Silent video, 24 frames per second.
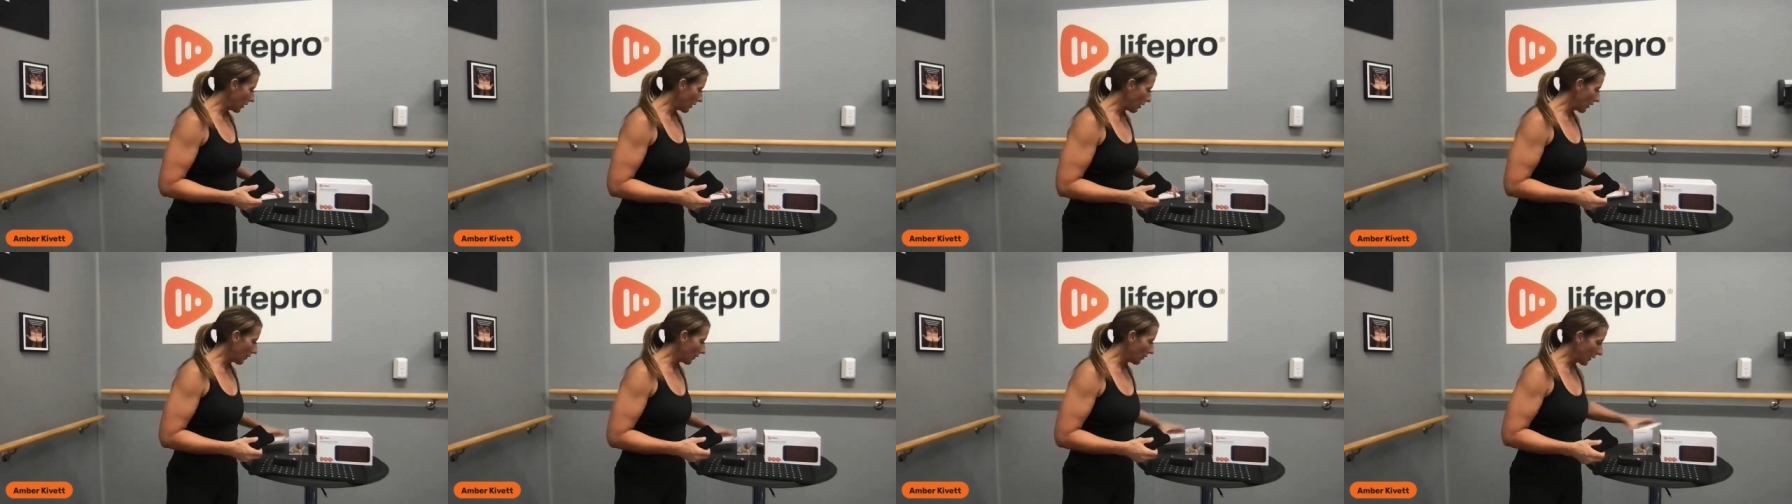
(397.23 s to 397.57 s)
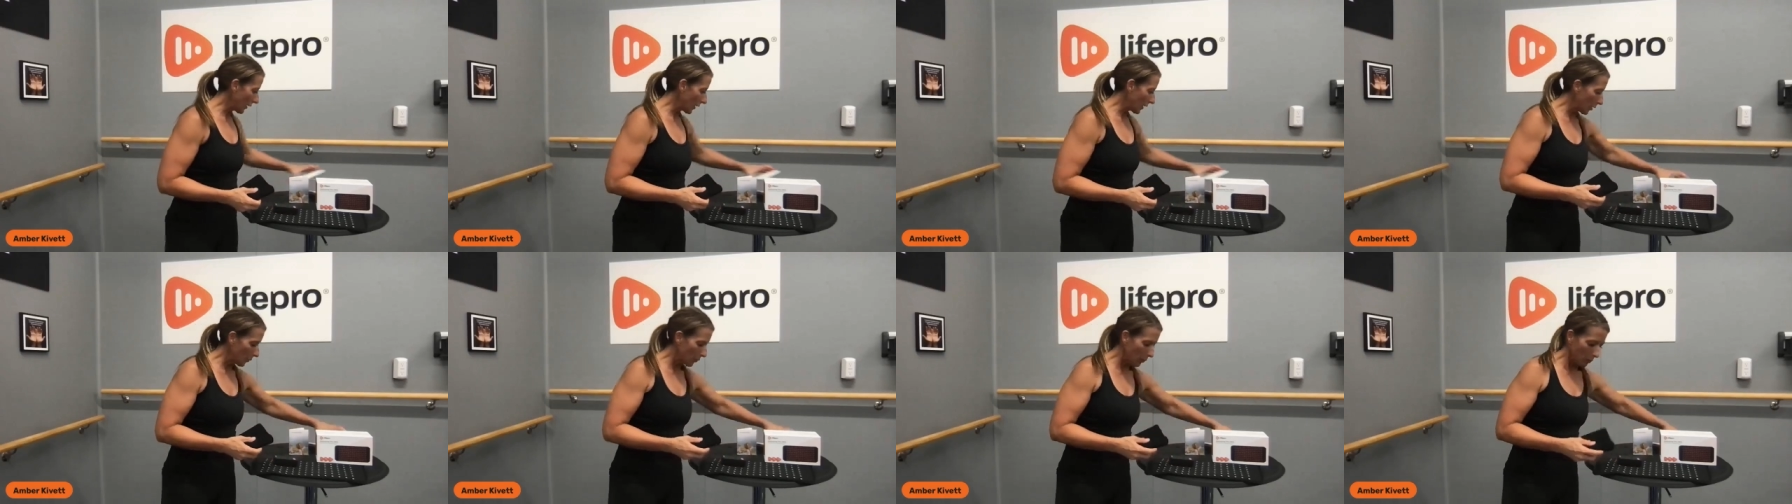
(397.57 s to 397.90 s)

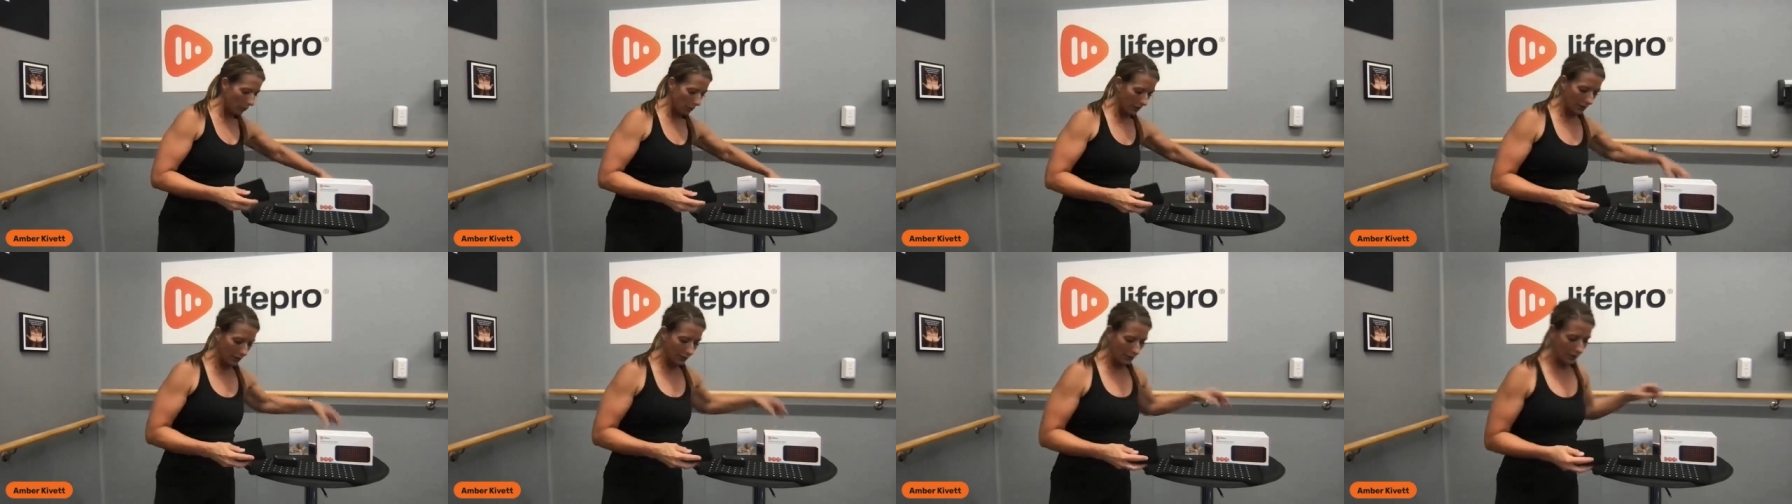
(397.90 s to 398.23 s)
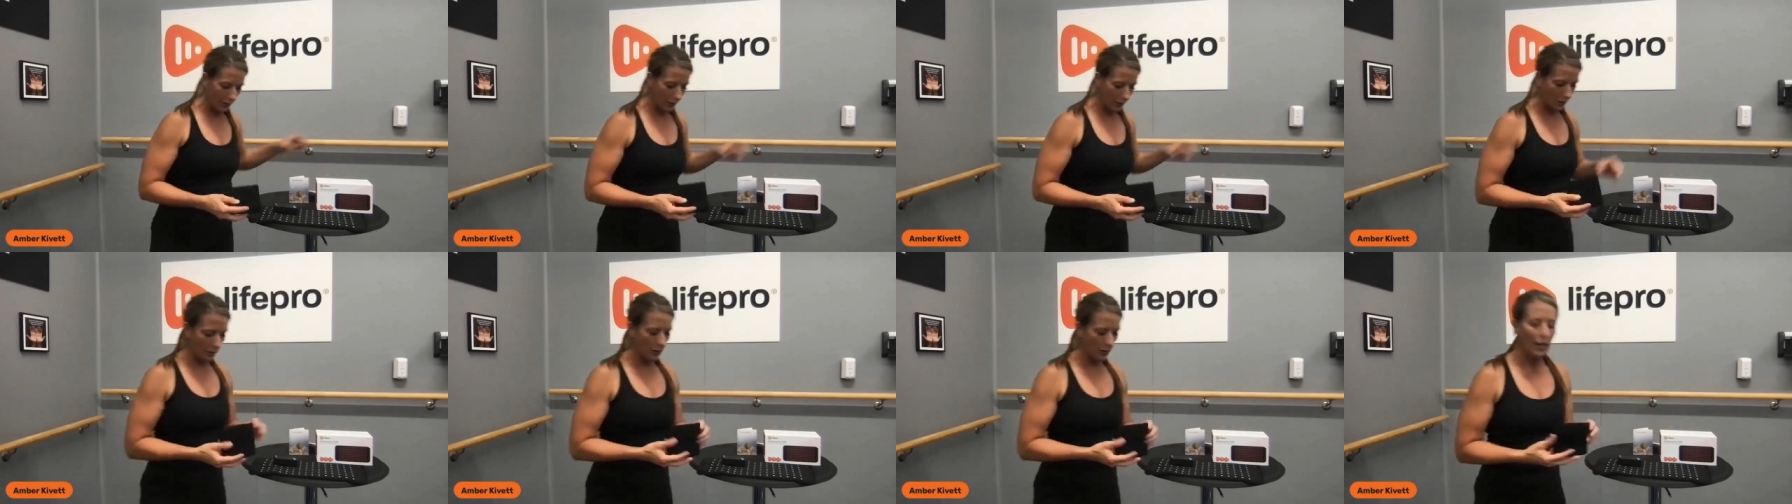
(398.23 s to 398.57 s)
available in
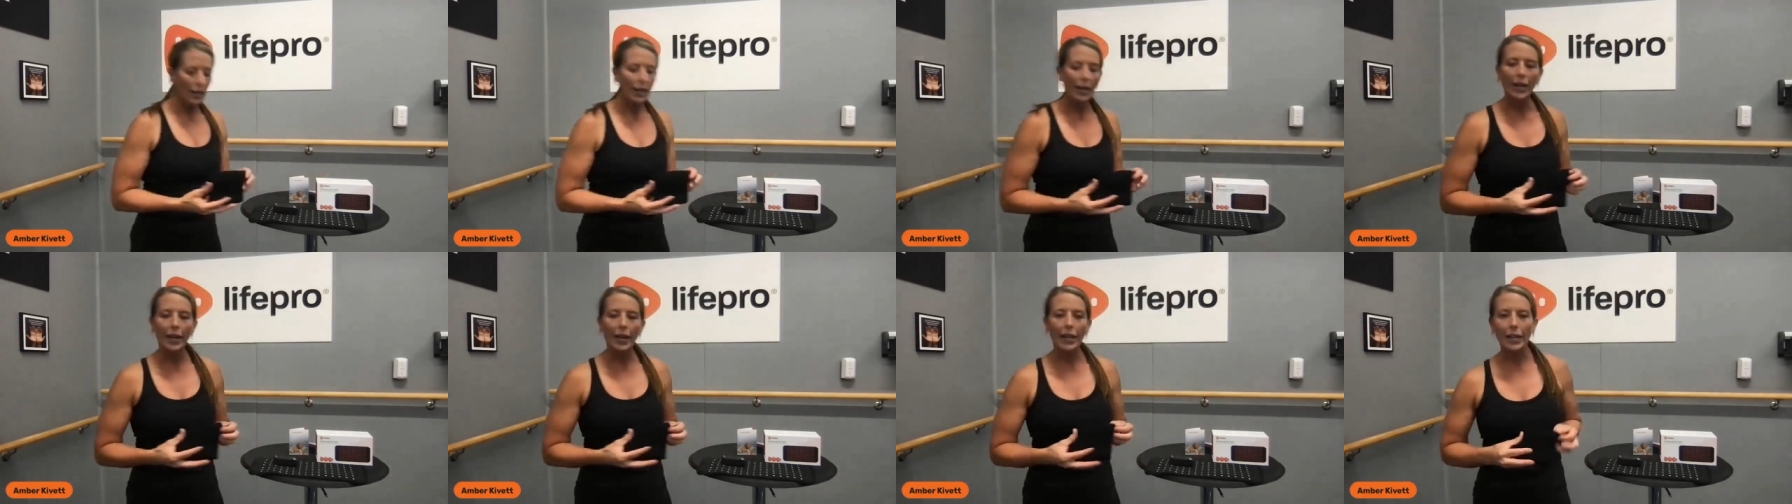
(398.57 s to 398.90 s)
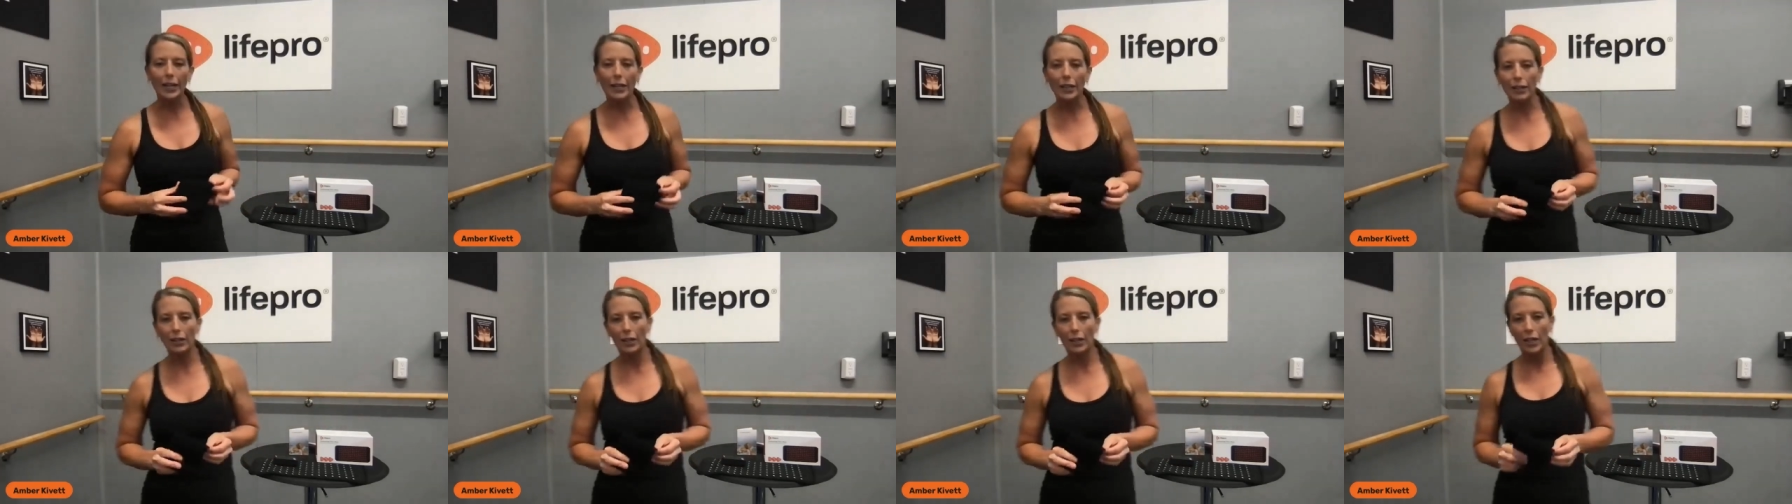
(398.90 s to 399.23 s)
there
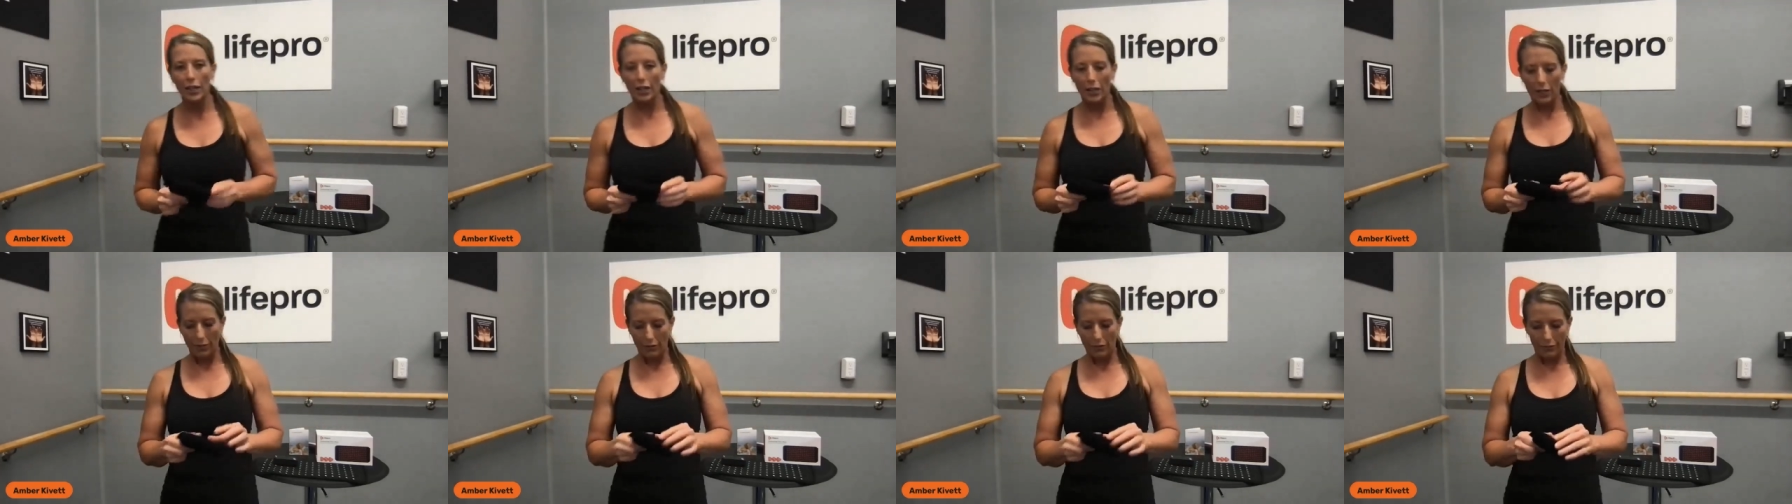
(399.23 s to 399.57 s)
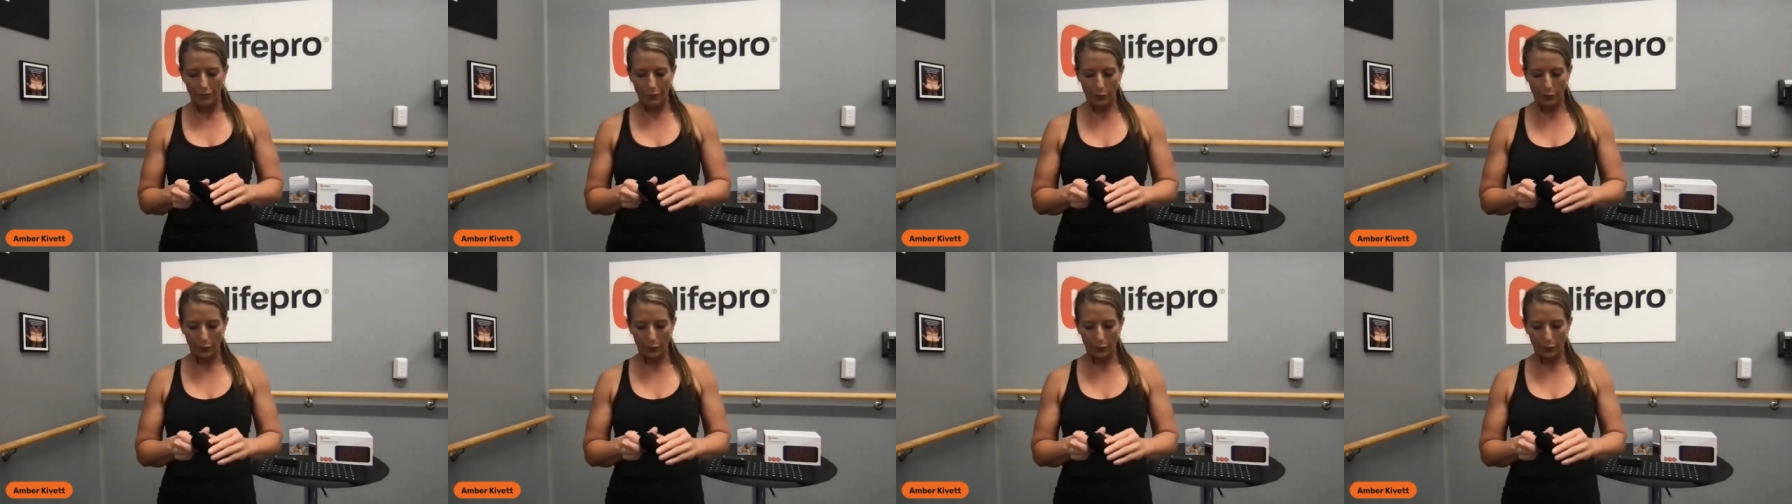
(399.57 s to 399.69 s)
a